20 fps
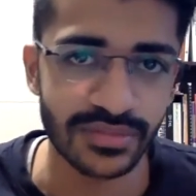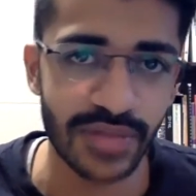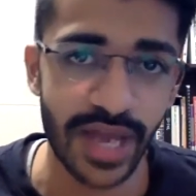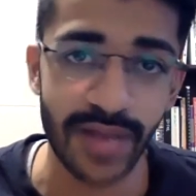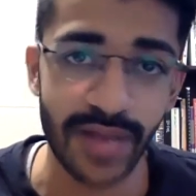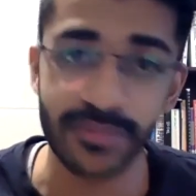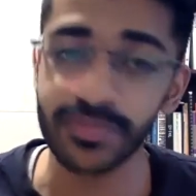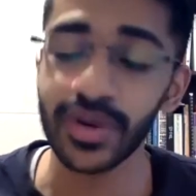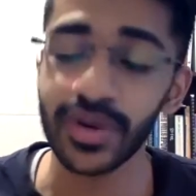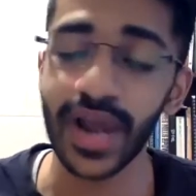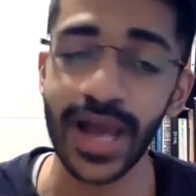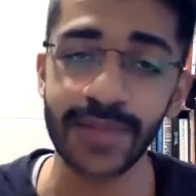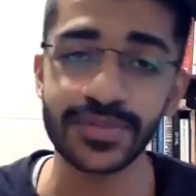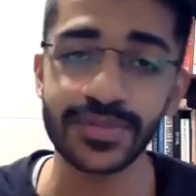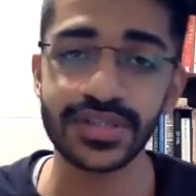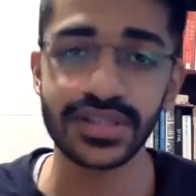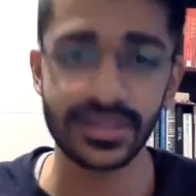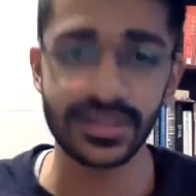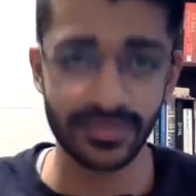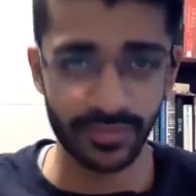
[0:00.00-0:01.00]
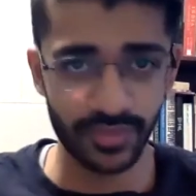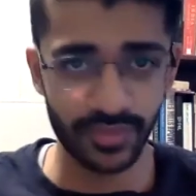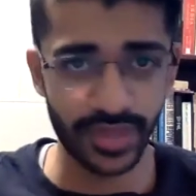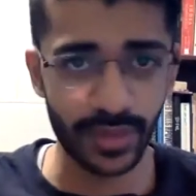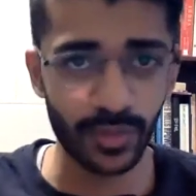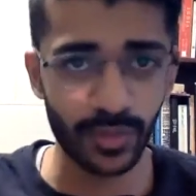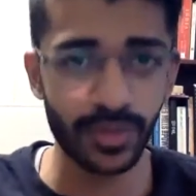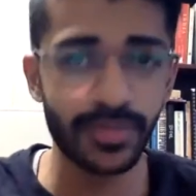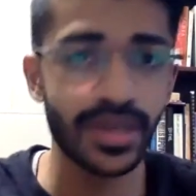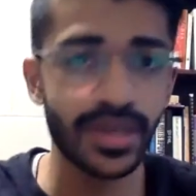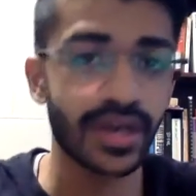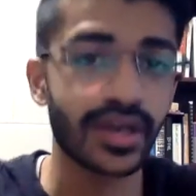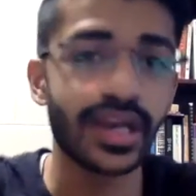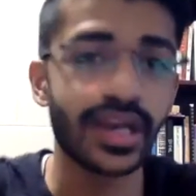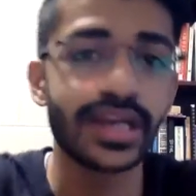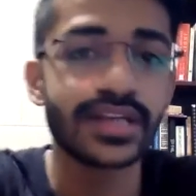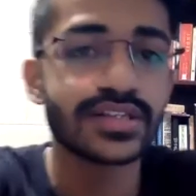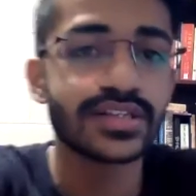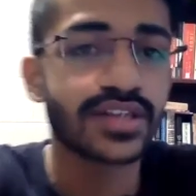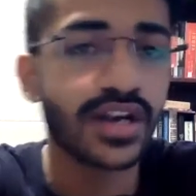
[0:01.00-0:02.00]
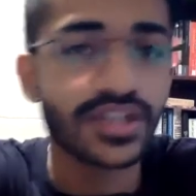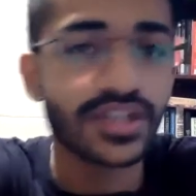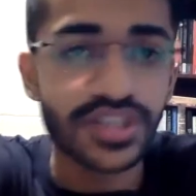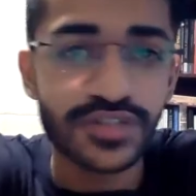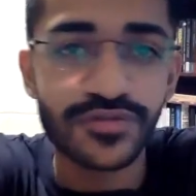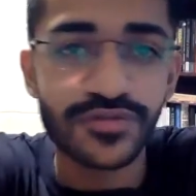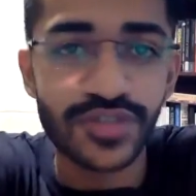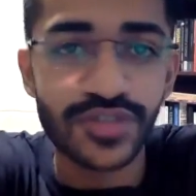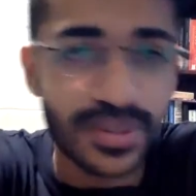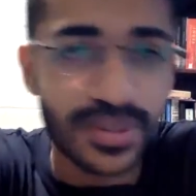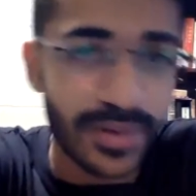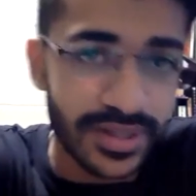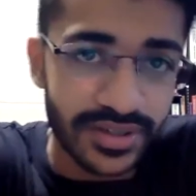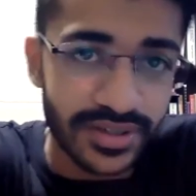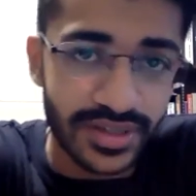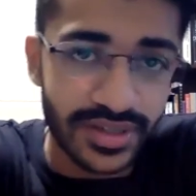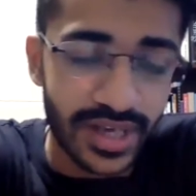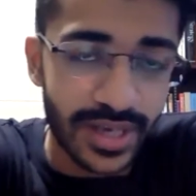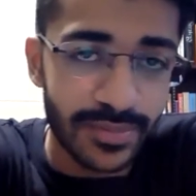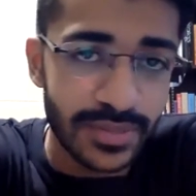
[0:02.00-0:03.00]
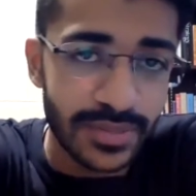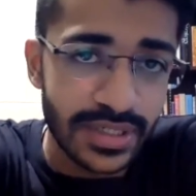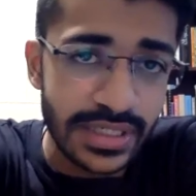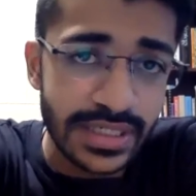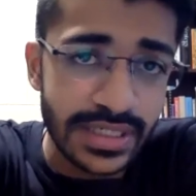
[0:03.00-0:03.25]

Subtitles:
and perhaps that would be a great discussion for some other time.